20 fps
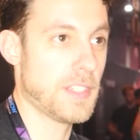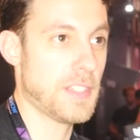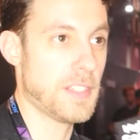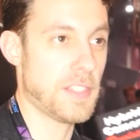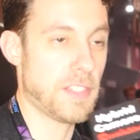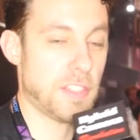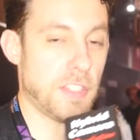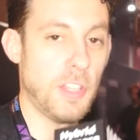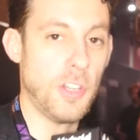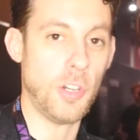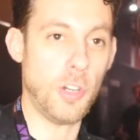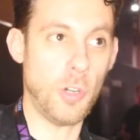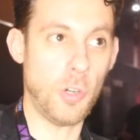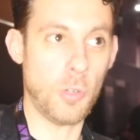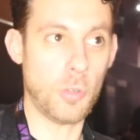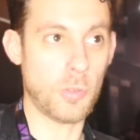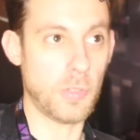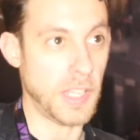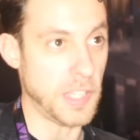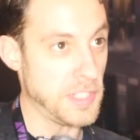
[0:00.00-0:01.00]

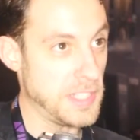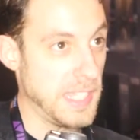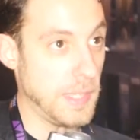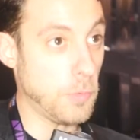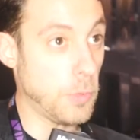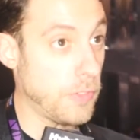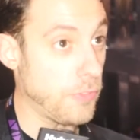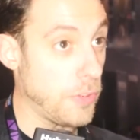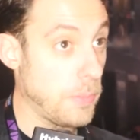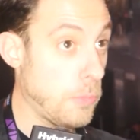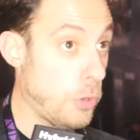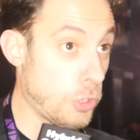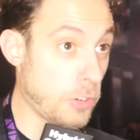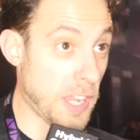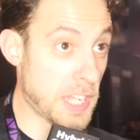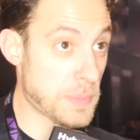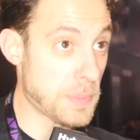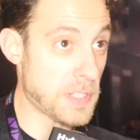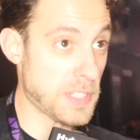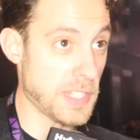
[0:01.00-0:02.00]
So like I said, we're from
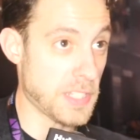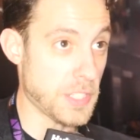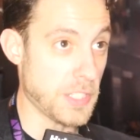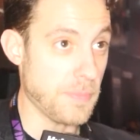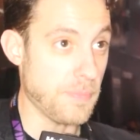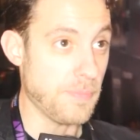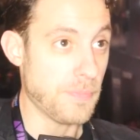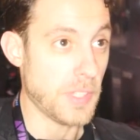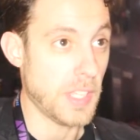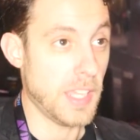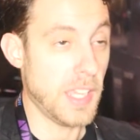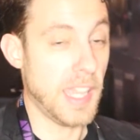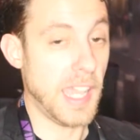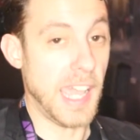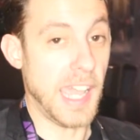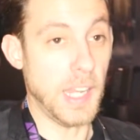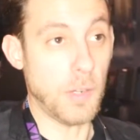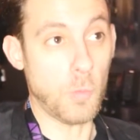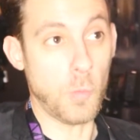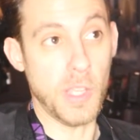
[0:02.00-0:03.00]
Motorized Precision,
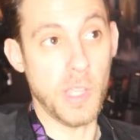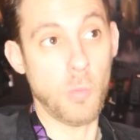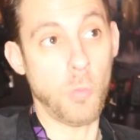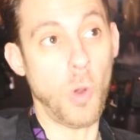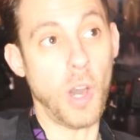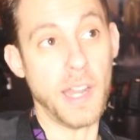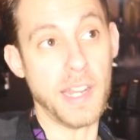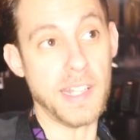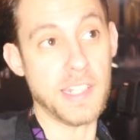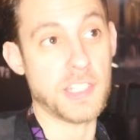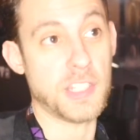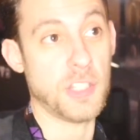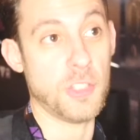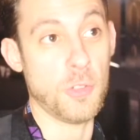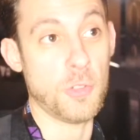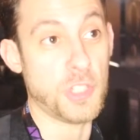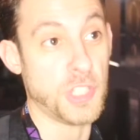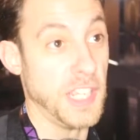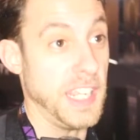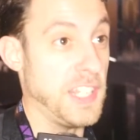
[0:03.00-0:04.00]
and we wanted
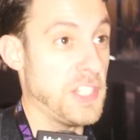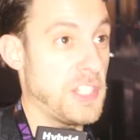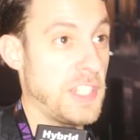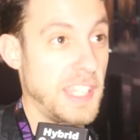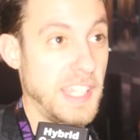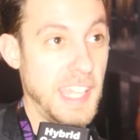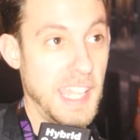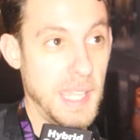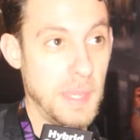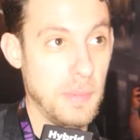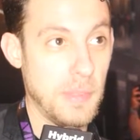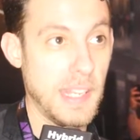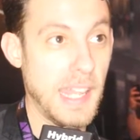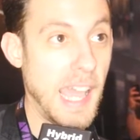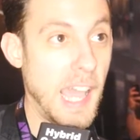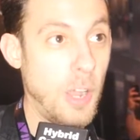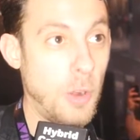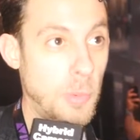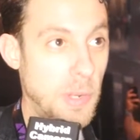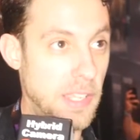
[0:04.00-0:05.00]
to change the game and
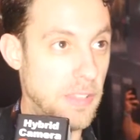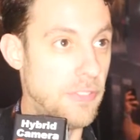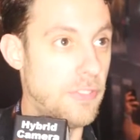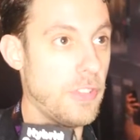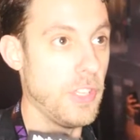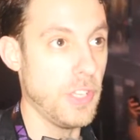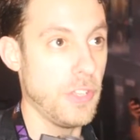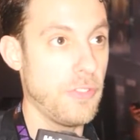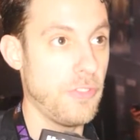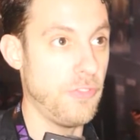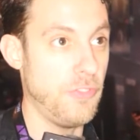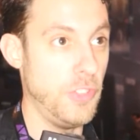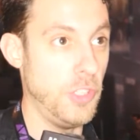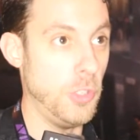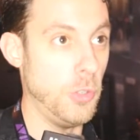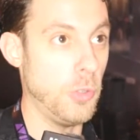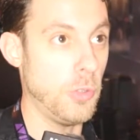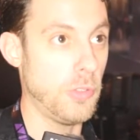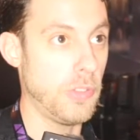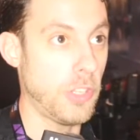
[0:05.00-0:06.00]
how we
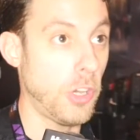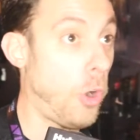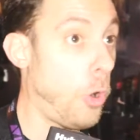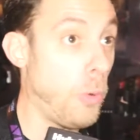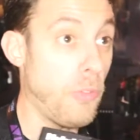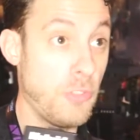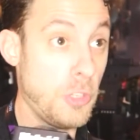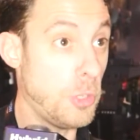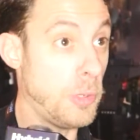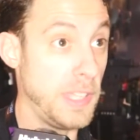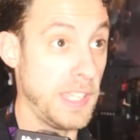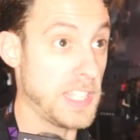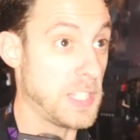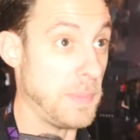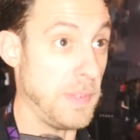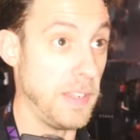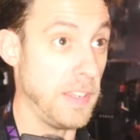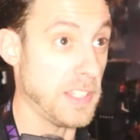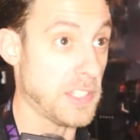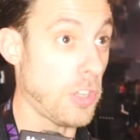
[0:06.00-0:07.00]
view the whole viewing
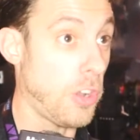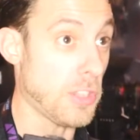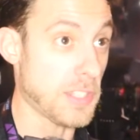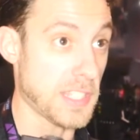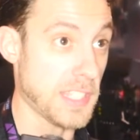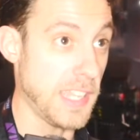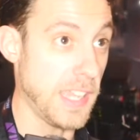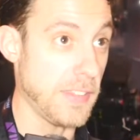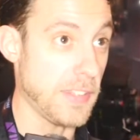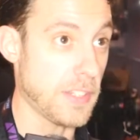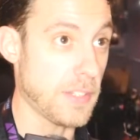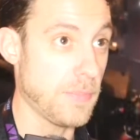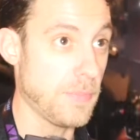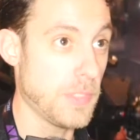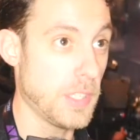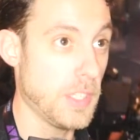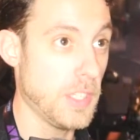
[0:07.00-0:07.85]
experience altogether.